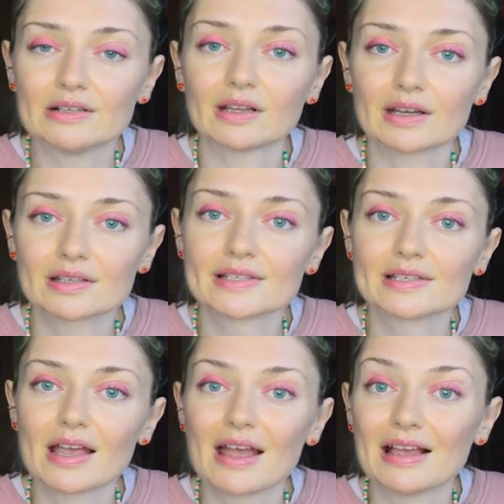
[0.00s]

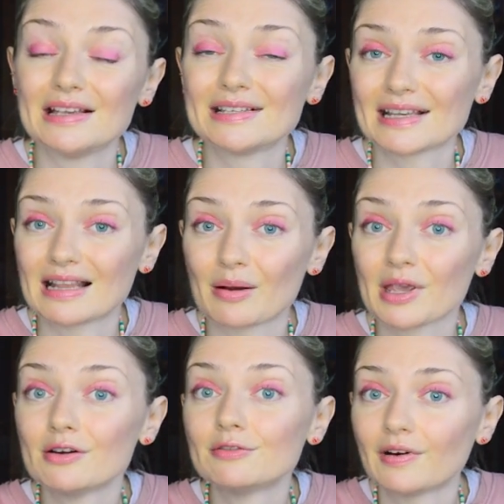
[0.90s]
illness, is an
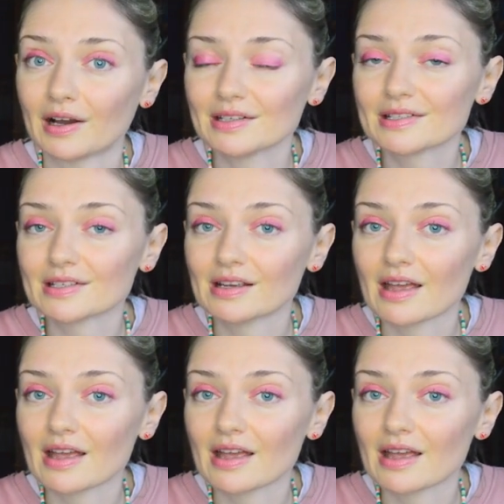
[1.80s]
uphill fight,